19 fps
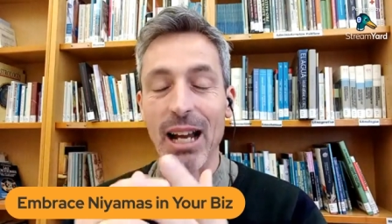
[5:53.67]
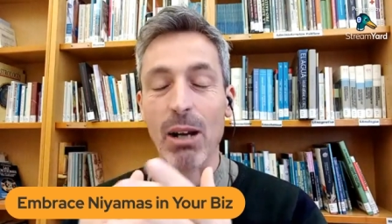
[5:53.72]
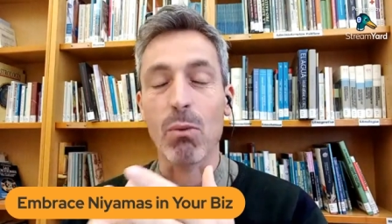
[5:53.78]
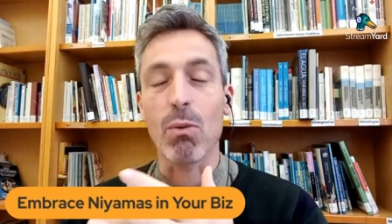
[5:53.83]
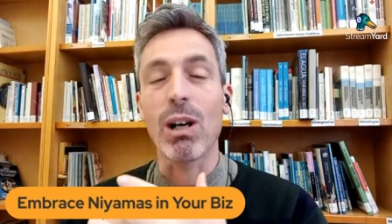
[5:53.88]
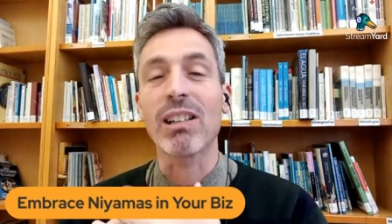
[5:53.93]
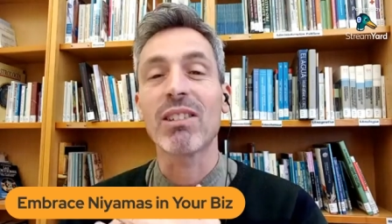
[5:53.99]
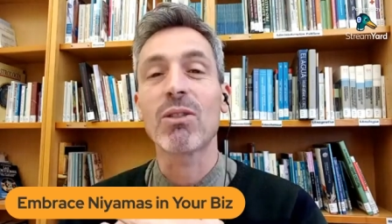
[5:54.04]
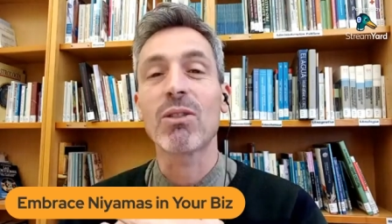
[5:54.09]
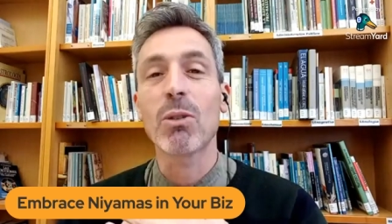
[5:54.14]
I
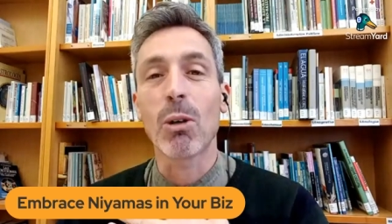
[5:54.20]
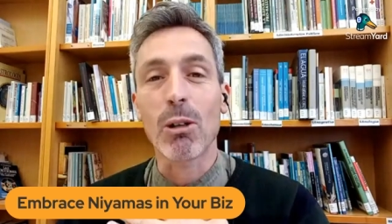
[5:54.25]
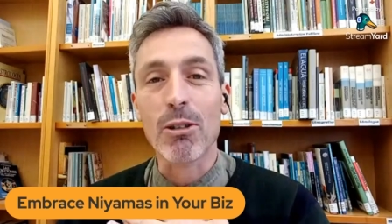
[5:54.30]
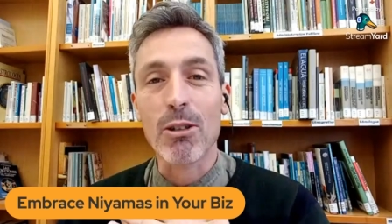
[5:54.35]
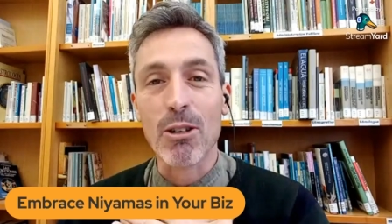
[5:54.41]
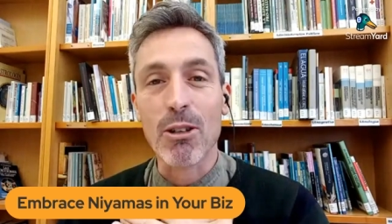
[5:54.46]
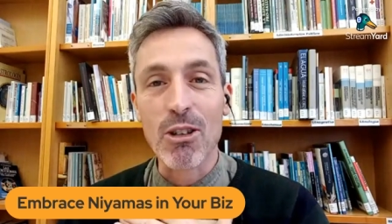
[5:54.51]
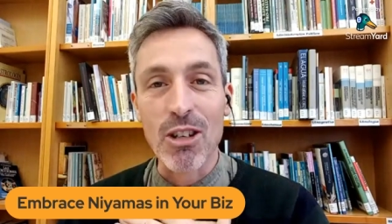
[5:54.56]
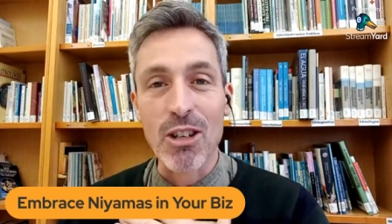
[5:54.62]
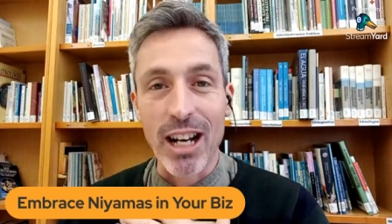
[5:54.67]
want to
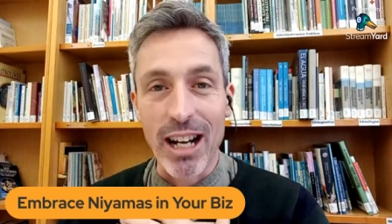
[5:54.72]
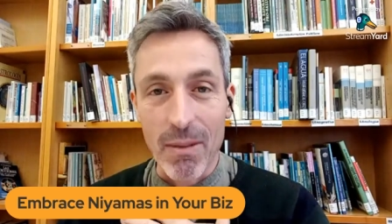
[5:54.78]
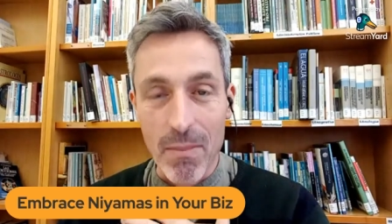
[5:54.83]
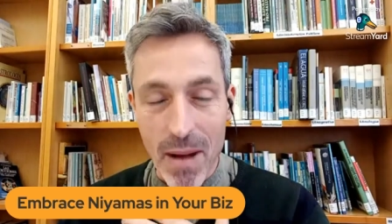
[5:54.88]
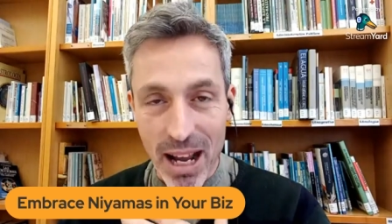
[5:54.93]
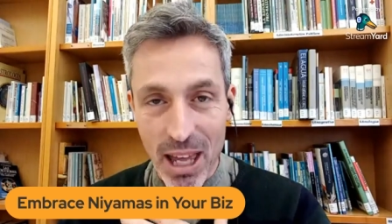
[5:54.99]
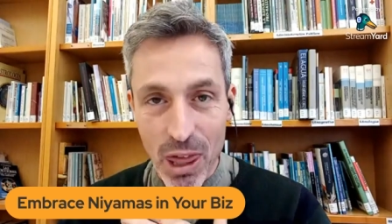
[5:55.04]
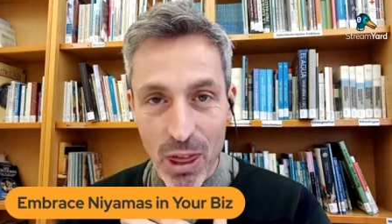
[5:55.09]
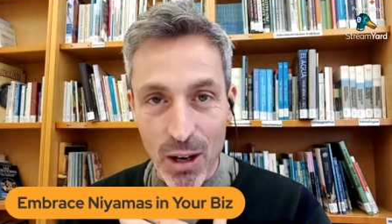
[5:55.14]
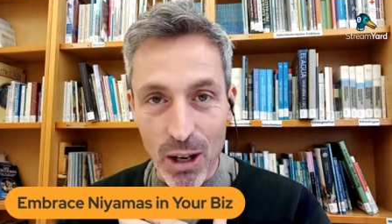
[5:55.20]
also share
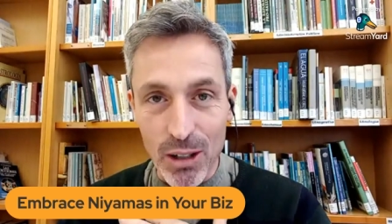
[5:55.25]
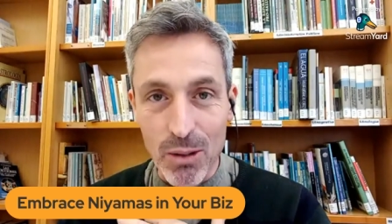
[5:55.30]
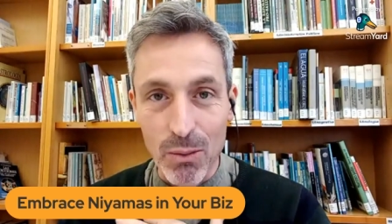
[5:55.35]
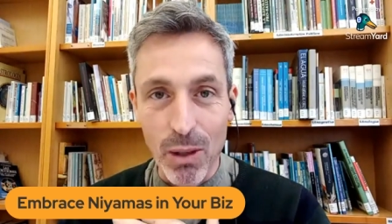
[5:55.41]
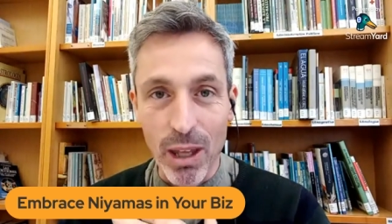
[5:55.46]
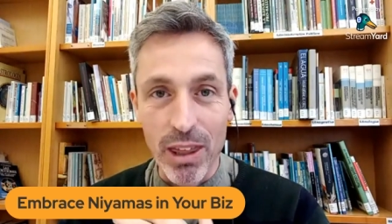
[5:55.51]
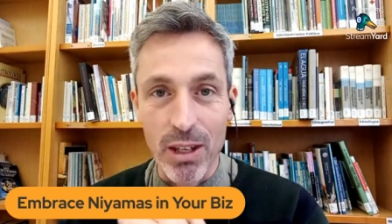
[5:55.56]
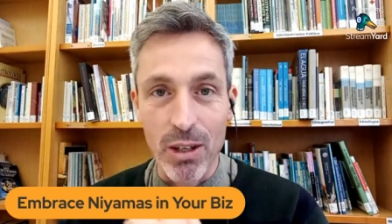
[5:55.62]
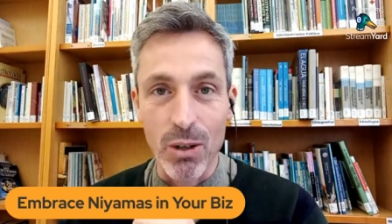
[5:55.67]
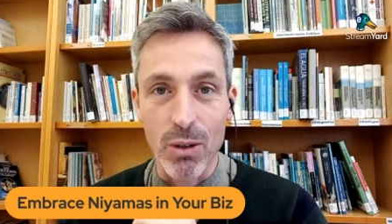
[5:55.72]
my thoughts
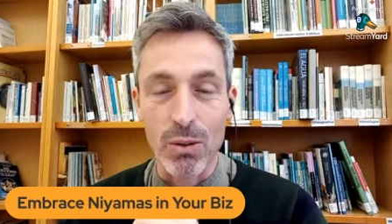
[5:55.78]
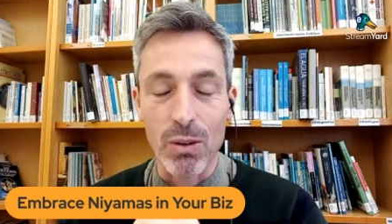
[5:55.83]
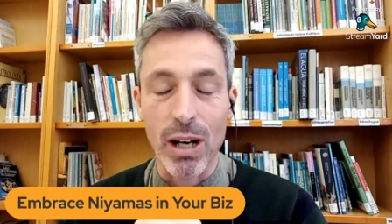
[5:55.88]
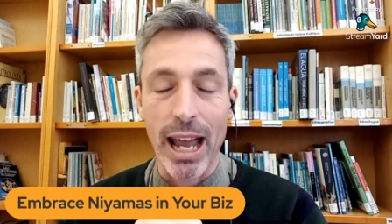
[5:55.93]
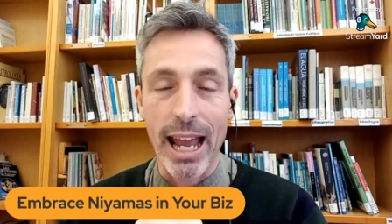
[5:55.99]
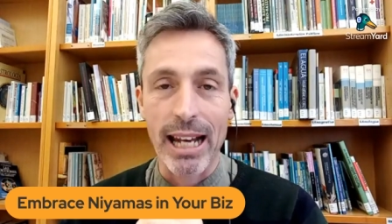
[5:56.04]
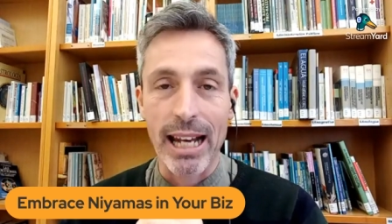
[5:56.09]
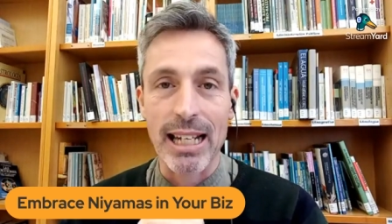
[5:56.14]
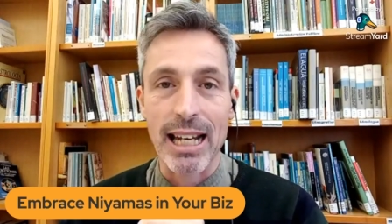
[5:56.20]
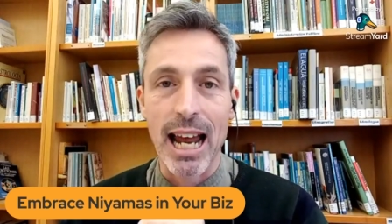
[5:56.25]
with you
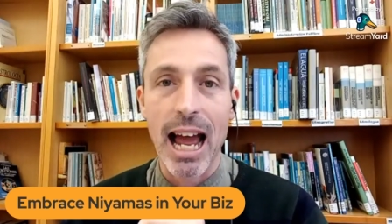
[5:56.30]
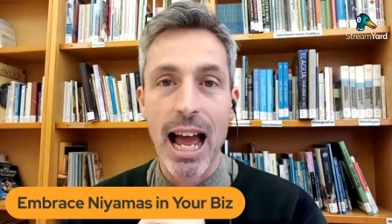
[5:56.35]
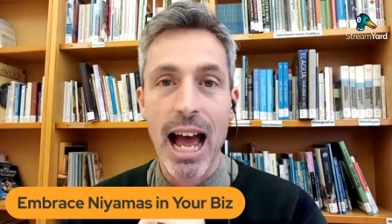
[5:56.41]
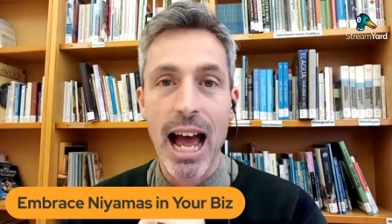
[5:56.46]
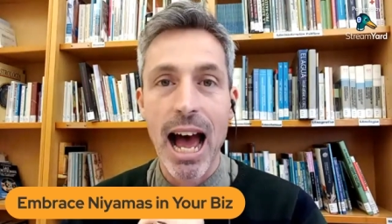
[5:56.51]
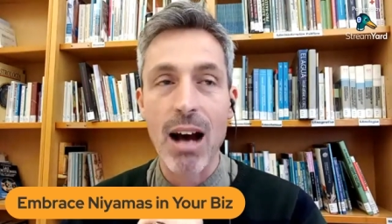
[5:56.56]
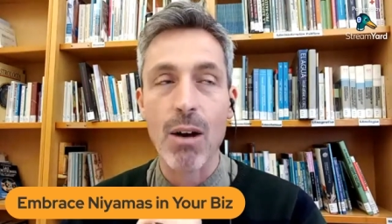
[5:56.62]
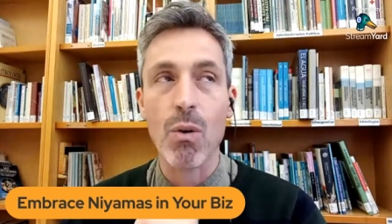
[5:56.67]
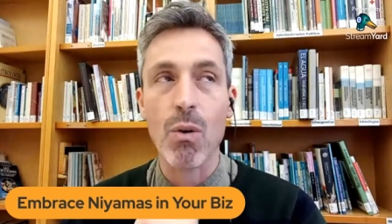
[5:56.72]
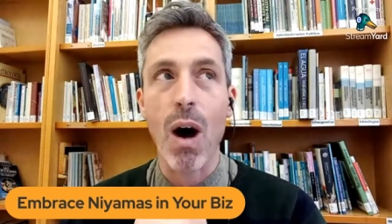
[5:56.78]
and
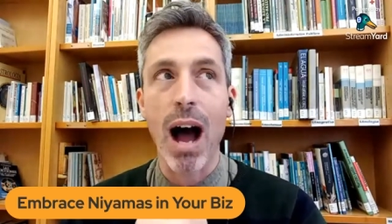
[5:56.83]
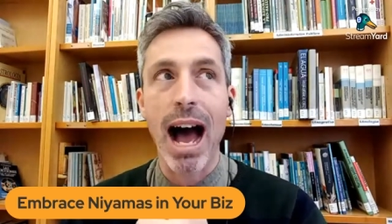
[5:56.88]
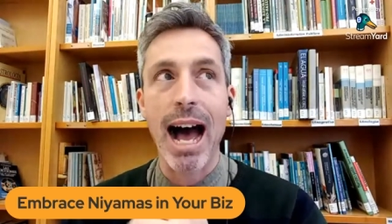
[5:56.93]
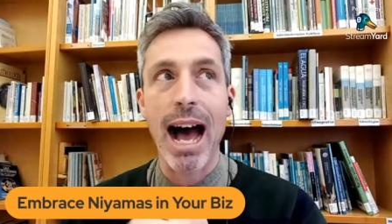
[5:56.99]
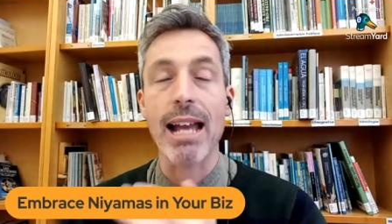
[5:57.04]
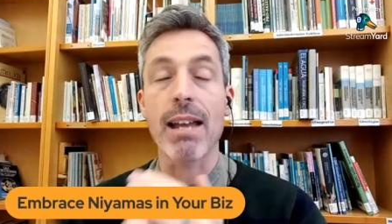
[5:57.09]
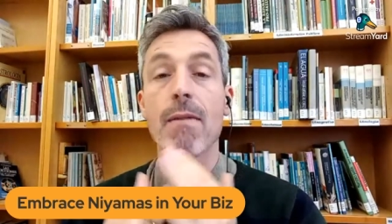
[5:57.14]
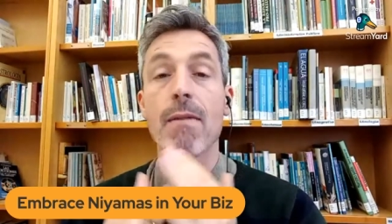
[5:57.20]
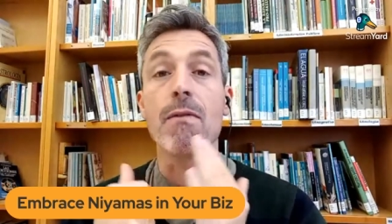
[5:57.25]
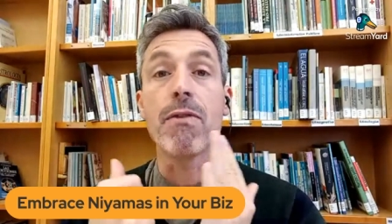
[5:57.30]
how
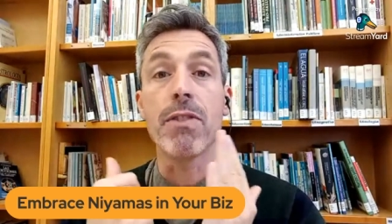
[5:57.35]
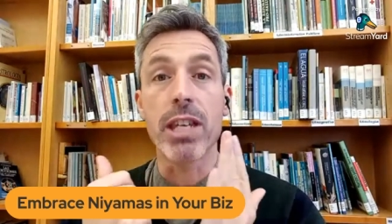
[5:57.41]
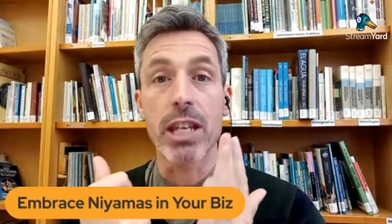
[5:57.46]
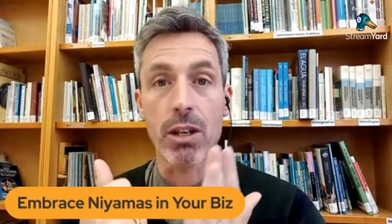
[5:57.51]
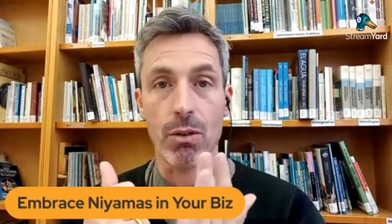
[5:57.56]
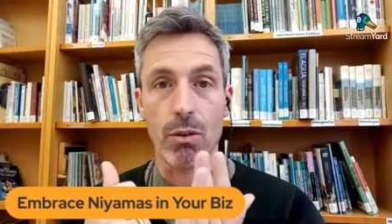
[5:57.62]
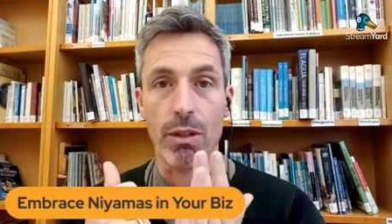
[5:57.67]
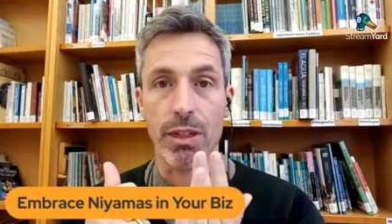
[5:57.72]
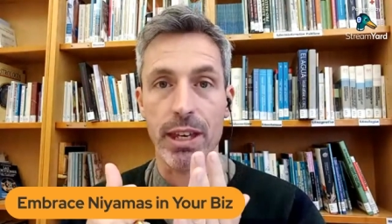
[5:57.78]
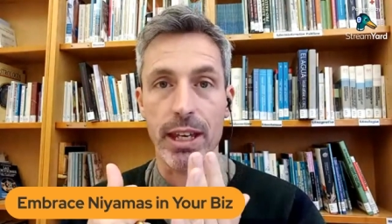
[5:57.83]
I
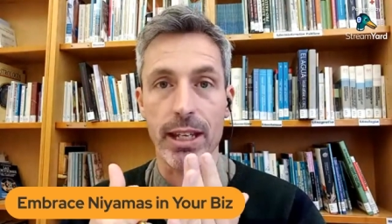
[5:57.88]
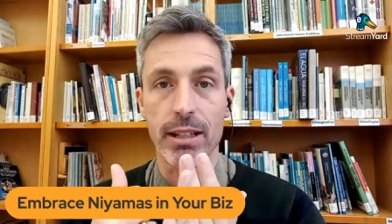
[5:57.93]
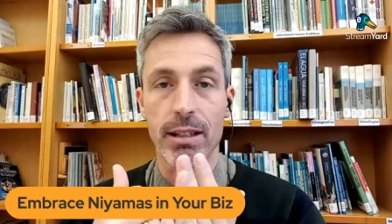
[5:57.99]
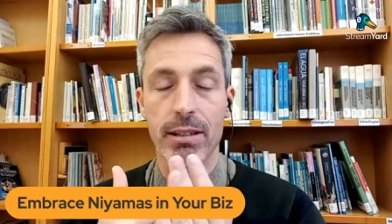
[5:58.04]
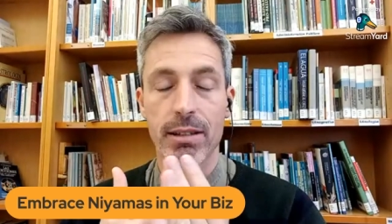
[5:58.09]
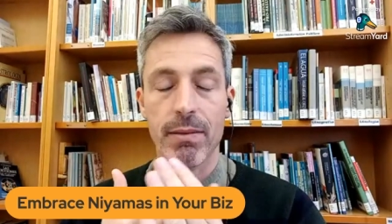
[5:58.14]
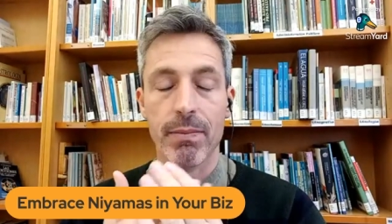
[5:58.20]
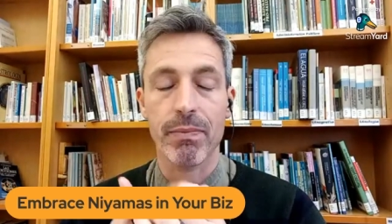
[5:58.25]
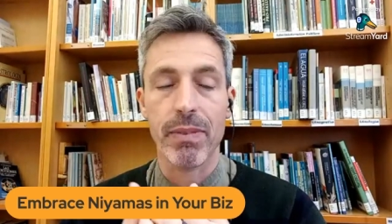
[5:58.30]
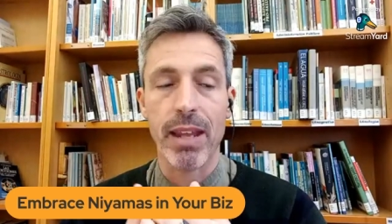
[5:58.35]
view
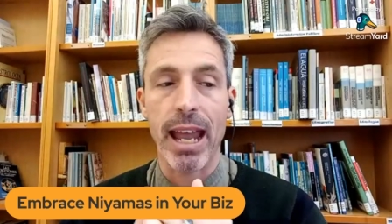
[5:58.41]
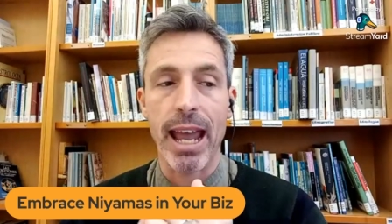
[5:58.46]
this.